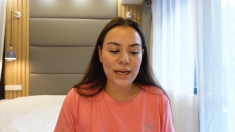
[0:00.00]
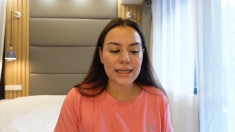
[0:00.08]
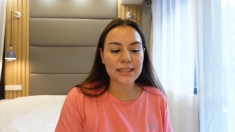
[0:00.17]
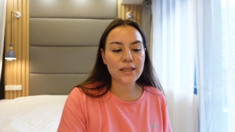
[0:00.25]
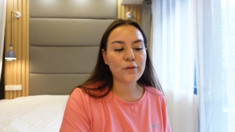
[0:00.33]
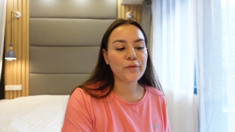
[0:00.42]

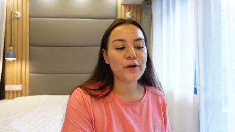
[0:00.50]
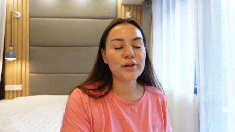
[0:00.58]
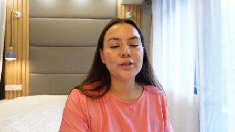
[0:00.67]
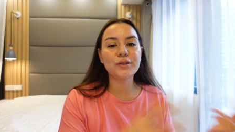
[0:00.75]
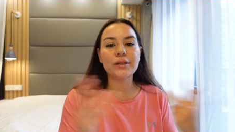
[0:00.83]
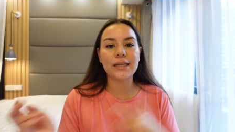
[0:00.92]
let's go
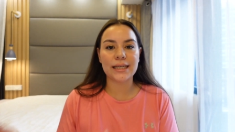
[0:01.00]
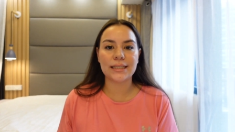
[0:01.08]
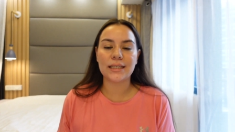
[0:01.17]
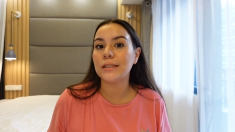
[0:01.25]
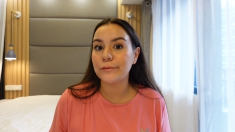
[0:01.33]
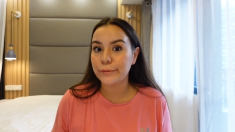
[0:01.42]
further to the next
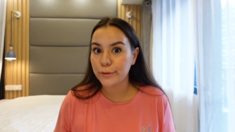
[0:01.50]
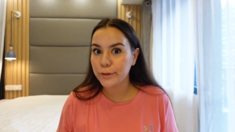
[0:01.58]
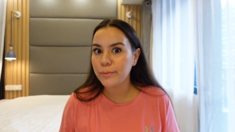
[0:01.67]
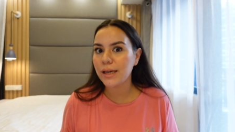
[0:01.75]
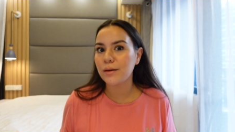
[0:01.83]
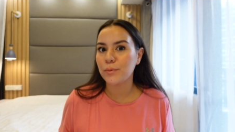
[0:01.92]
tip. If you're a
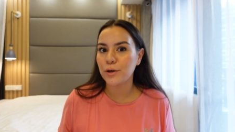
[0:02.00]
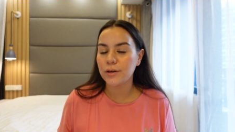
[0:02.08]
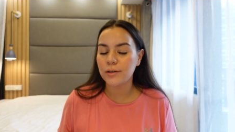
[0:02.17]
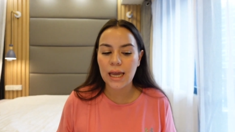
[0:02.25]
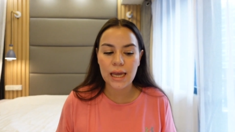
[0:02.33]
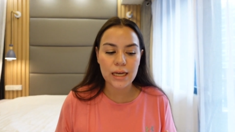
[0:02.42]
makeup
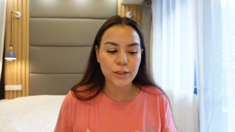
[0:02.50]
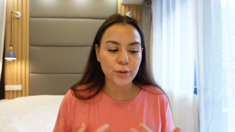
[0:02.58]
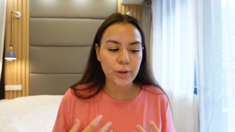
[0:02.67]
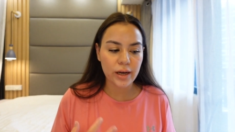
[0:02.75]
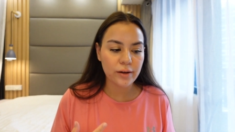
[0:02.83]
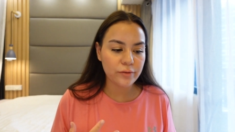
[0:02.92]
girl and
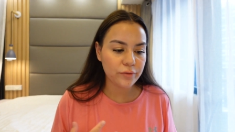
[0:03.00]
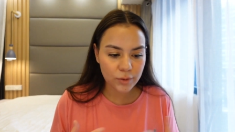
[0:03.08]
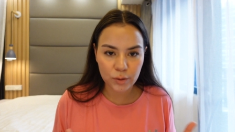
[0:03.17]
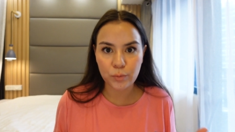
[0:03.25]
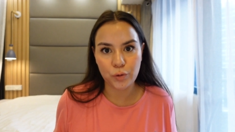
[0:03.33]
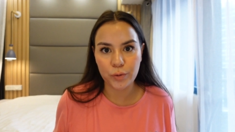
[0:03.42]
you have
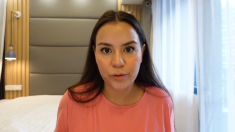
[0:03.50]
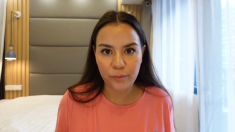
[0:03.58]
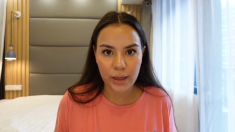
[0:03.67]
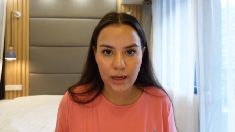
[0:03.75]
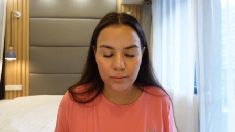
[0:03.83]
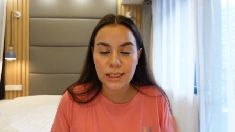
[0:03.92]
some sort of
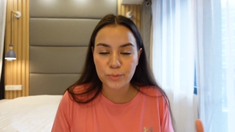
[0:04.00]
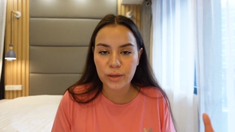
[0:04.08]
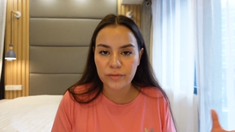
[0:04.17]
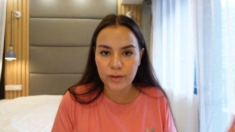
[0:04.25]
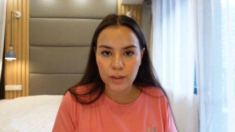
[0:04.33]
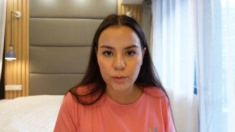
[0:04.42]
makeup,
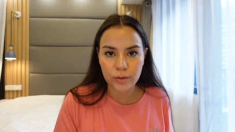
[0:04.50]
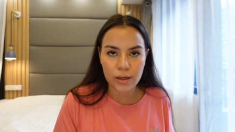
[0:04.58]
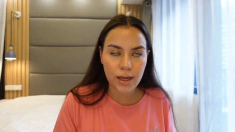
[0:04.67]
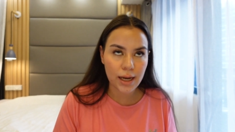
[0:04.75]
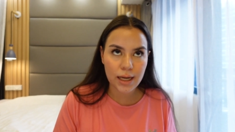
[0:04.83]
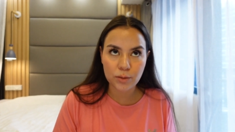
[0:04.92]
SPF included,
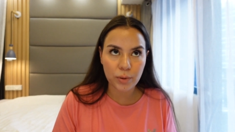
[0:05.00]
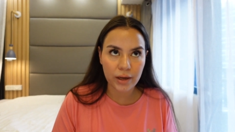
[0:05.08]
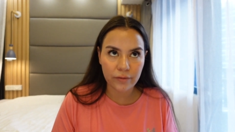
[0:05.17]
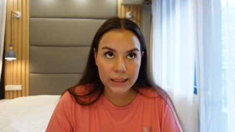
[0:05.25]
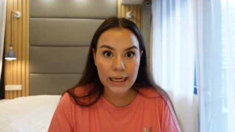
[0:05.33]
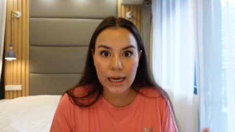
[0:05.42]
like
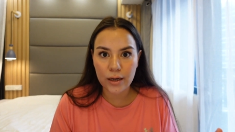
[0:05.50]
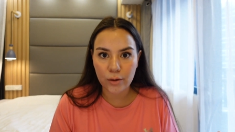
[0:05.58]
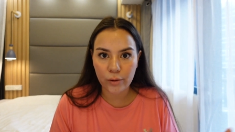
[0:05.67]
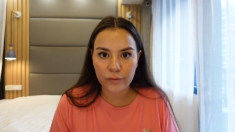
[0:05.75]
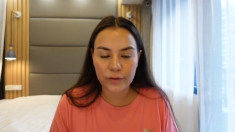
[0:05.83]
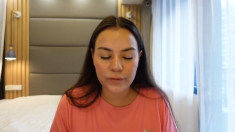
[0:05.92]
SPF 10
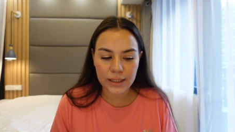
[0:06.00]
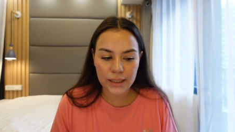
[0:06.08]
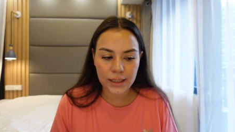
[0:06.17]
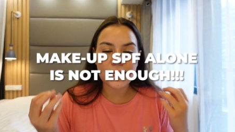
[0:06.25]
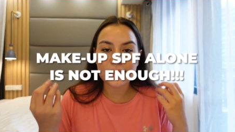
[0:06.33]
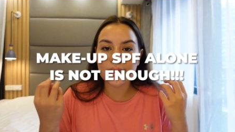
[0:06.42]
or
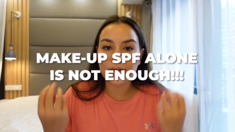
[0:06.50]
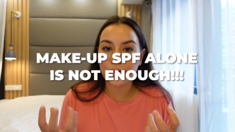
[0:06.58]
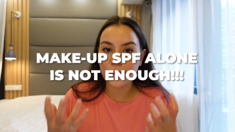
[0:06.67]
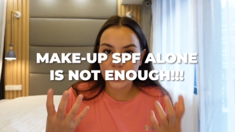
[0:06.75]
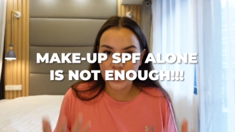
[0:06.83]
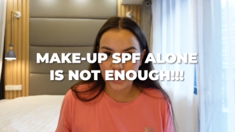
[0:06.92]
15, is it
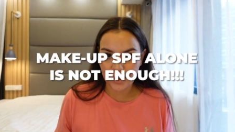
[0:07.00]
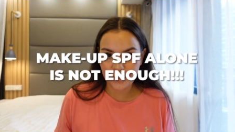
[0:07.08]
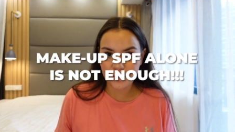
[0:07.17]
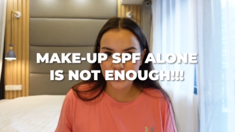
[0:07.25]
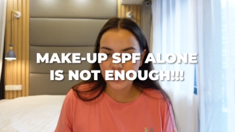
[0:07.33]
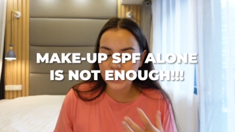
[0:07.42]
not
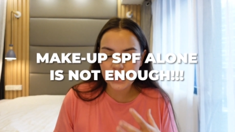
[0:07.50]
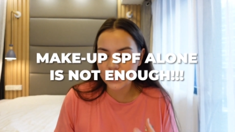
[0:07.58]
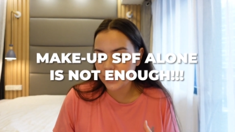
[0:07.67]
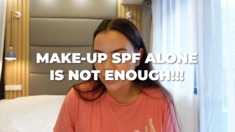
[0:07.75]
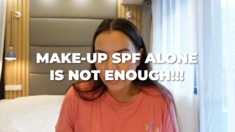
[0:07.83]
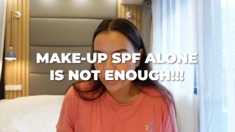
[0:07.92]
enough? It
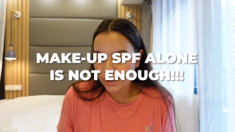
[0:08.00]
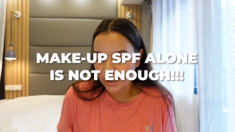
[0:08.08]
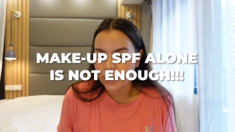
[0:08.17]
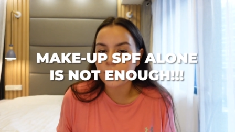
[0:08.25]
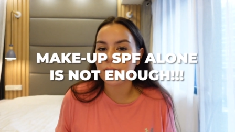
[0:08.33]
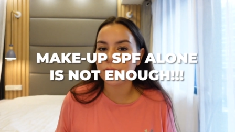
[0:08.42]
is not
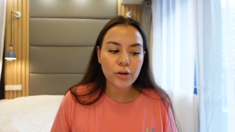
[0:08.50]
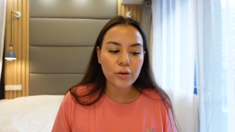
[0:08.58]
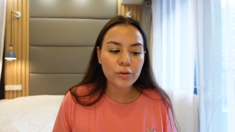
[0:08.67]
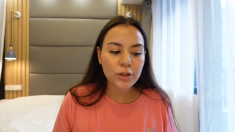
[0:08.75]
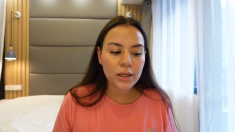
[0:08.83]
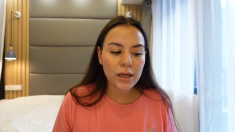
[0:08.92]
enough. You
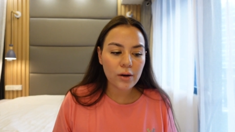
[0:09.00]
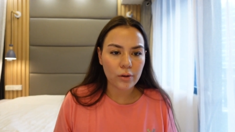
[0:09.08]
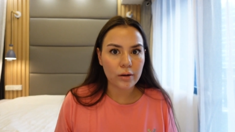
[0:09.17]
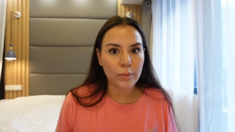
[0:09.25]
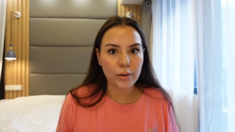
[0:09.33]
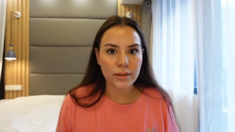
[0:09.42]
usually,
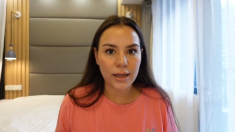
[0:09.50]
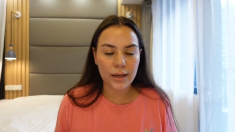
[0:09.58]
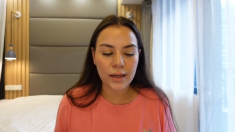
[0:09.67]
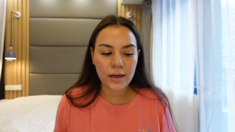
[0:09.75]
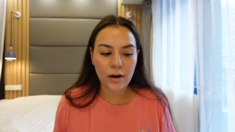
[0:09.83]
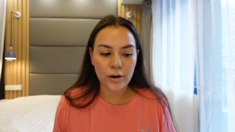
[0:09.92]
or most
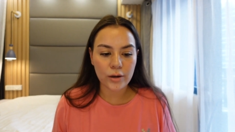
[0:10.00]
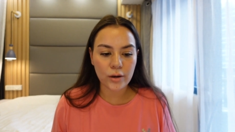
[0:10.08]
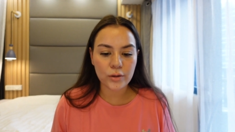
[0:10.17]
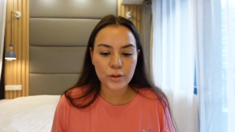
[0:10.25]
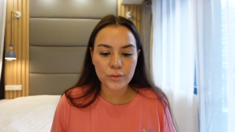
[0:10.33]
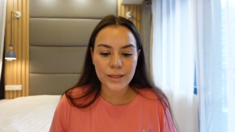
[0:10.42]
likely, are
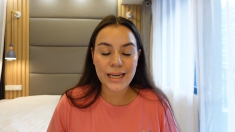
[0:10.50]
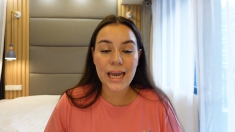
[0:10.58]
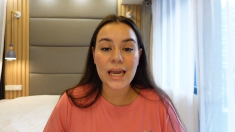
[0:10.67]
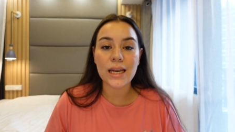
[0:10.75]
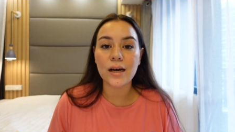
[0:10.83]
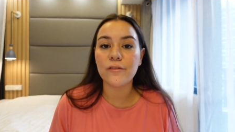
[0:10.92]
not using
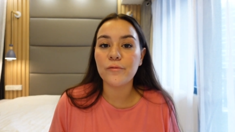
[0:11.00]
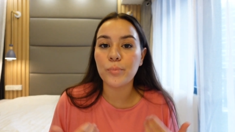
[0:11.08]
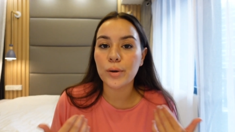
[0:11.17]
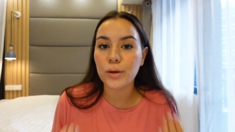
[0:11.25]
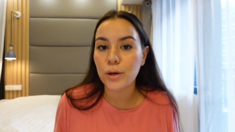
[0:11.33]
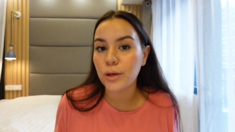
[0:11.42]
enough
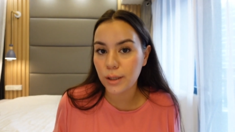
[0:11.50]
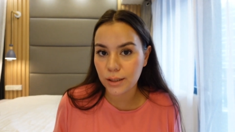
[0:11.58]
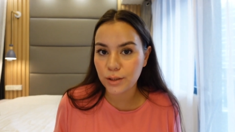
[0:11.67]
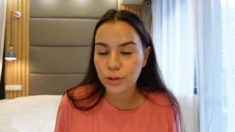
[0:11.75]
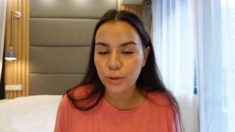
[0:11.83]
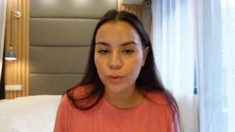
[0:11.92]

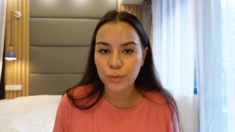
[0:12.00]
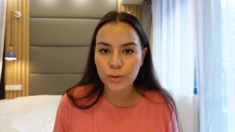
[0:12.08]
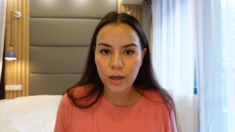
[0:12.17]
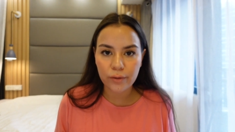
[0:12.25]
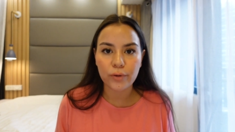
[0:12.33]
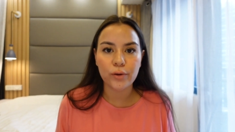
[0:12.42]
product to
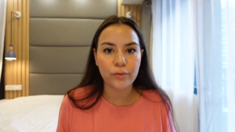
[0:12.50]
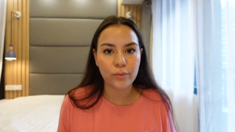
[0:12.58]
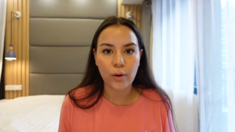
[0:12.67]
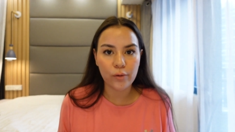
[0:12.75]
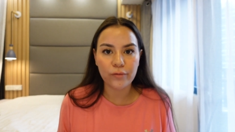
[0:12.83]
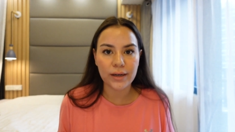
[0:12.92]
cover your
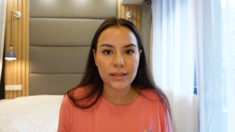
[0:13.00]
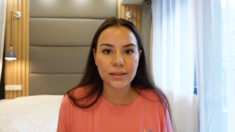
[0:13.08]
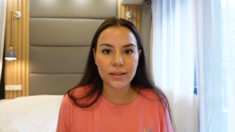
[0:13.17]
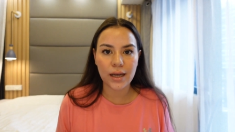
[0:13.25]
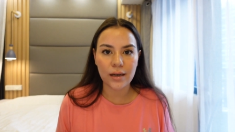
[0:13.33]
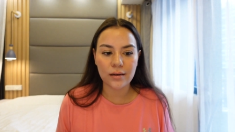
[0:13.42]
whole
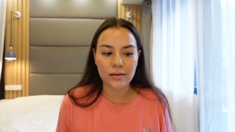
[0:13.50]
face and